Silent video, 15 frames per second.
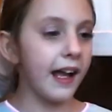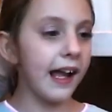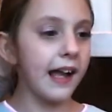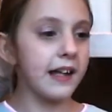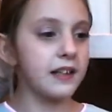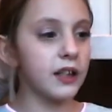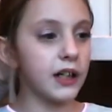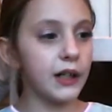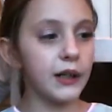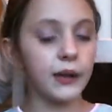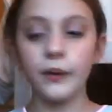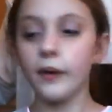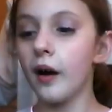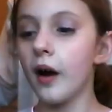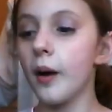Okay,
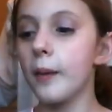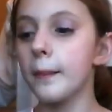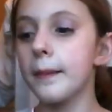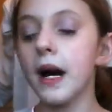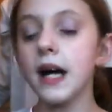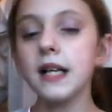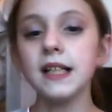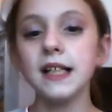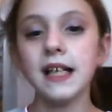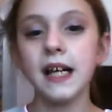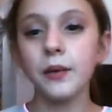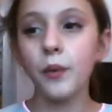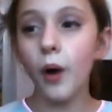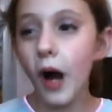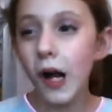so
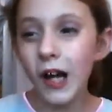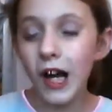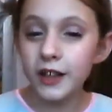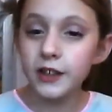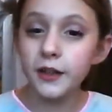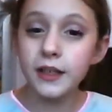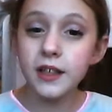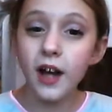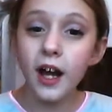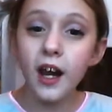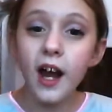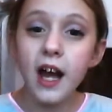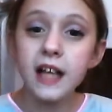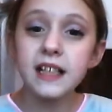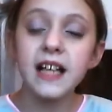personally what I like to do is I
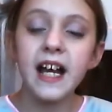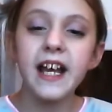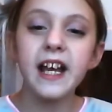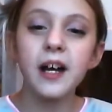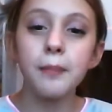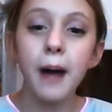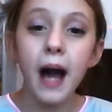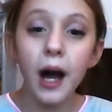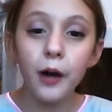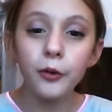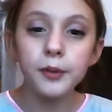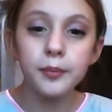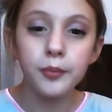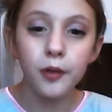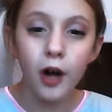like to take a
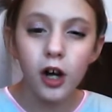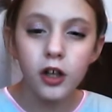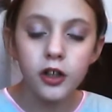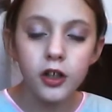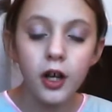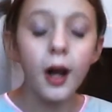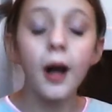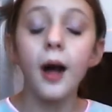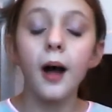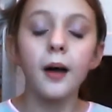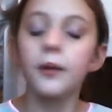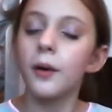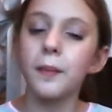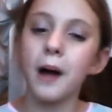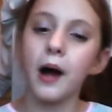powder brush,
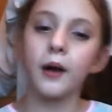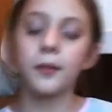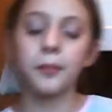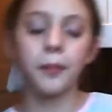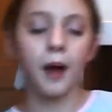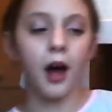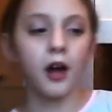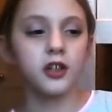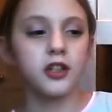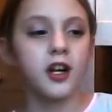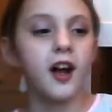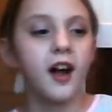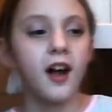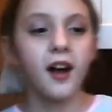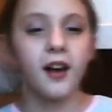not a powder
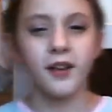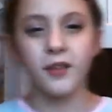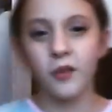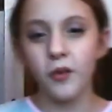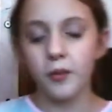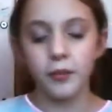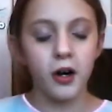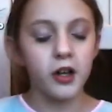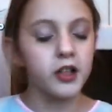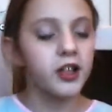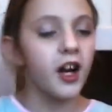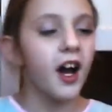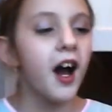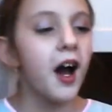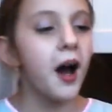blush, or a brush.
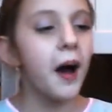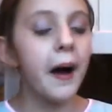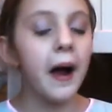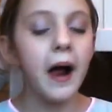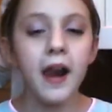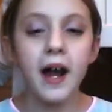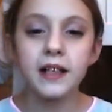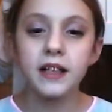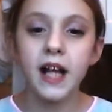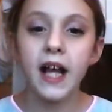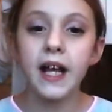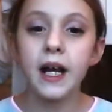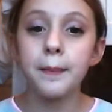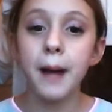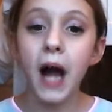I like to
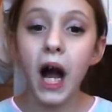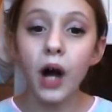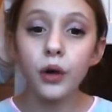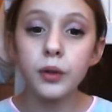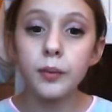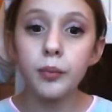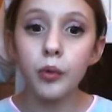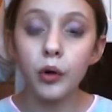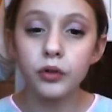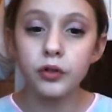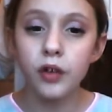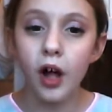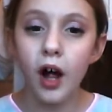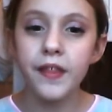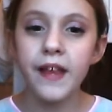take a powder
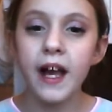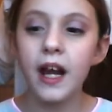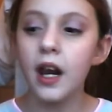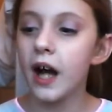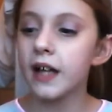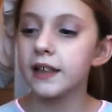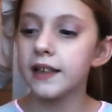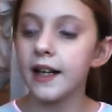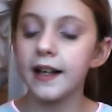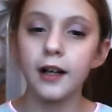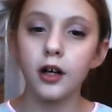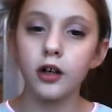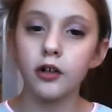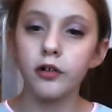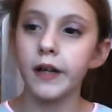bronzer and then I like to
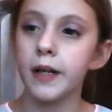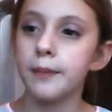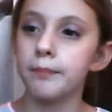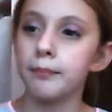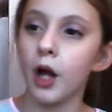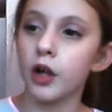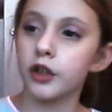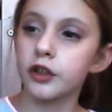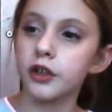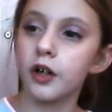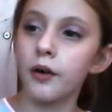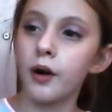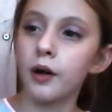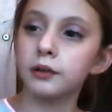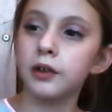take a cream blush. So
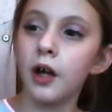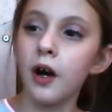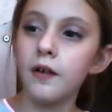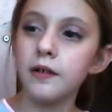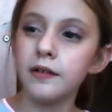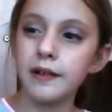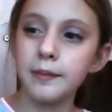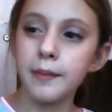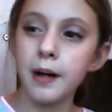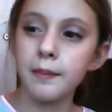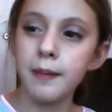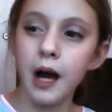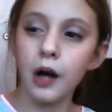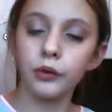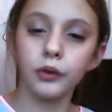I'll start off with
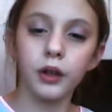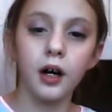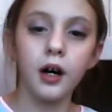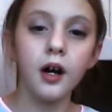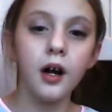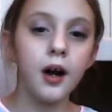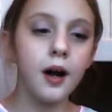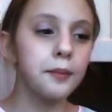my powder